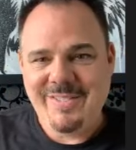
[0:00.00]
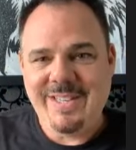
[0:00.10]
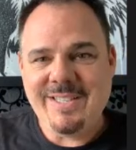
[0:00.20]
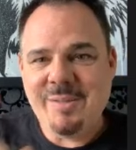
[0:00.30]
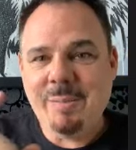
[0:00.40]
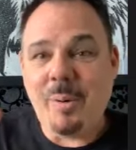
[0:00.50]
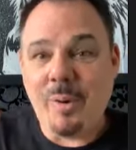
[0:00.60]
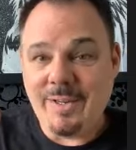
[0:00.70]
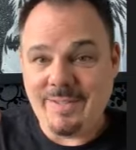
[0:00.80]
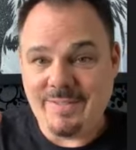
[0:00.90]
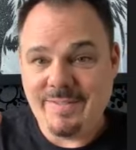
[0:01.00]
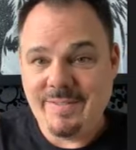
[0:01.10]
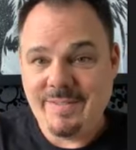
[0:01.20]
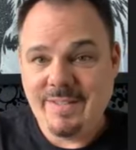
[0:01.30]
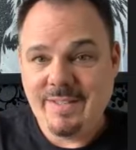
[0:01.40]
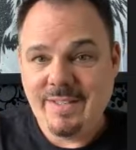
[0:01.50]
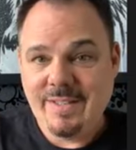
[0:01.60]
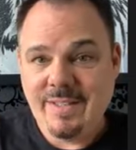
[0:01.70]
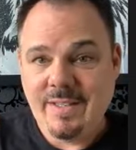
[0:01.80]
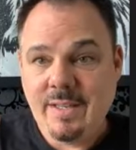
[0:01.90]
This is important,
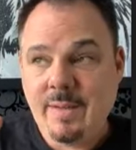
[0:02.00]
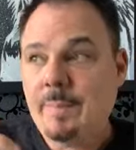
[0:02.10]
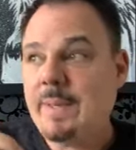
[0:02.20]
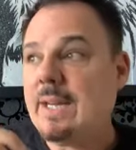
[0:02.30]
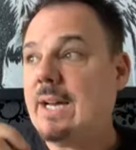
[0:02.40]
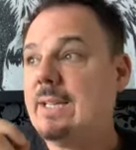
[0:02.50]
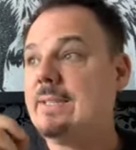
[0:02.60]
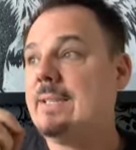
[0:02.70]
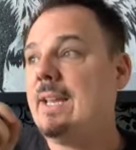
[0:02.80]
because